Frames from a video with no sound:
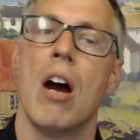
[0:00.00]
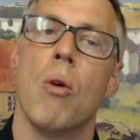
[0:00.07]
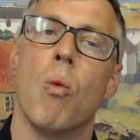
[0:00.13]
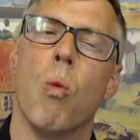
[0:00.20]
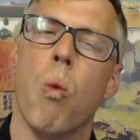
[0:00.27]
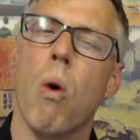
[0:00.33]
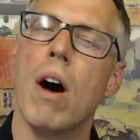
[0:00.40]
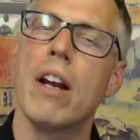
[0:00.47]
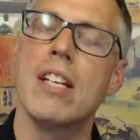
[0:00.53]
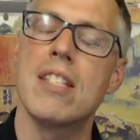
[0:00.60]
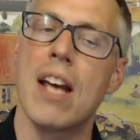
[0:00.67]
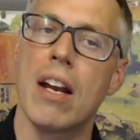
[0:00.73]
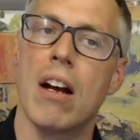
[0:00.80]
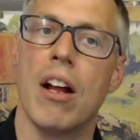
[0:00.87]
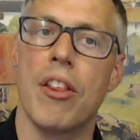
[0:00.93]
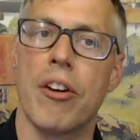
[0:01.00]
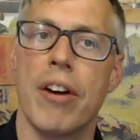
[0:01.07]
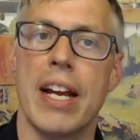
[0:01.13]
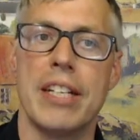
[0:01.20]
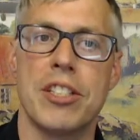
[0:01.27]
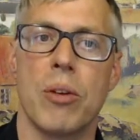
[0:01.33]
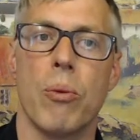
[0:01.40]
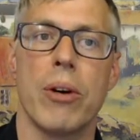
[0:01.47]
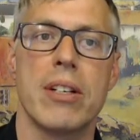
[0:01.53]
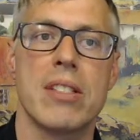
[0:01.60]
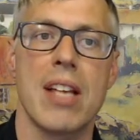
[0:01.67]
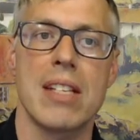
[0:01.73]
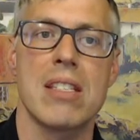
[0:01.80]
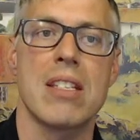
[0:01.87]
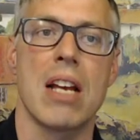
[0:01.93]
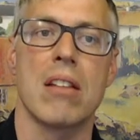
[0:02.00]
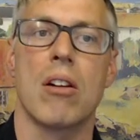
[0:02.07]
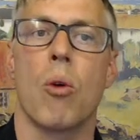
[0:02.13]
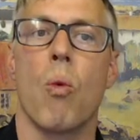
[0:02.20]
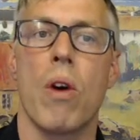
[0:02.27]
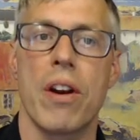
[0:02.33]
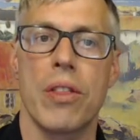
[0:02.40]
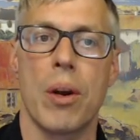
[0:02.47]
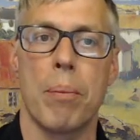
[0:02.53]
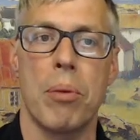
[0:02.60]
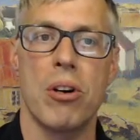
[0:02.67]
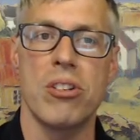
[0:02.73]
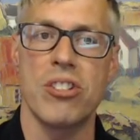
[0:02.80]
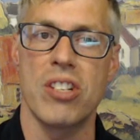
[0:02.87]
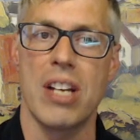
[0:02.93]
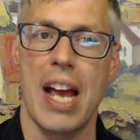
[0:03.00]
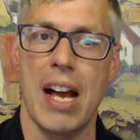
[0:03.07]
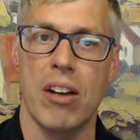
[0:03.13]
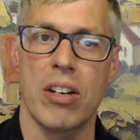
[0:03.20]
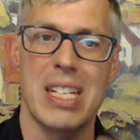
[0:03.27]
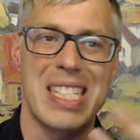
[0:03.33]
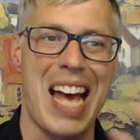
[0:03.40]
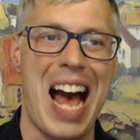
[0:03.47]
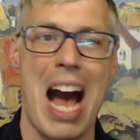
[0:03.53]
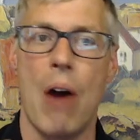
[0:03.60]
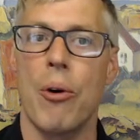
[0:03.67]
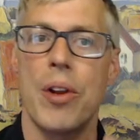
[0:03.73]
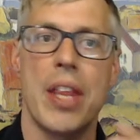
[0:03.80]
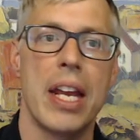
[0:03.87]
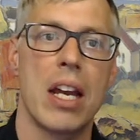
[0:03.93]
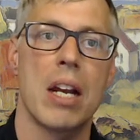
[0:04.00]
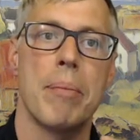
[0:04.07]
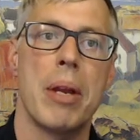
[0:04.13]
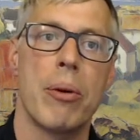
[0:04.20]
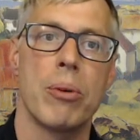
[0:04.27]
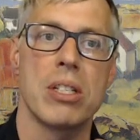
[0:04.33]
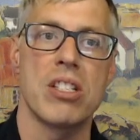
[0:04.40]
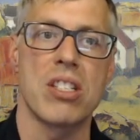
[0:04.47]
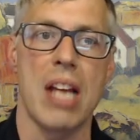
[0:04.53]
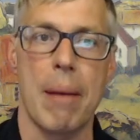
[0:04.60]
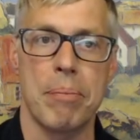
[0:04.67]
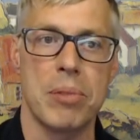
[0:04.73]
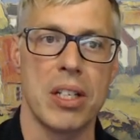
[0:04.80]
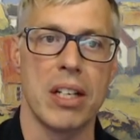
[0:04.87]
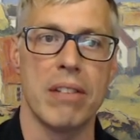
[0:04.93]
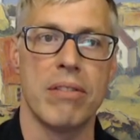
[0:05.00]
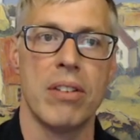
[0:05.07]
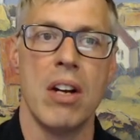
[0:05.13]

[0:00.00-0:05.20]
What is that other agent? What is that seller? What are their personalities? How are they going to be receptive?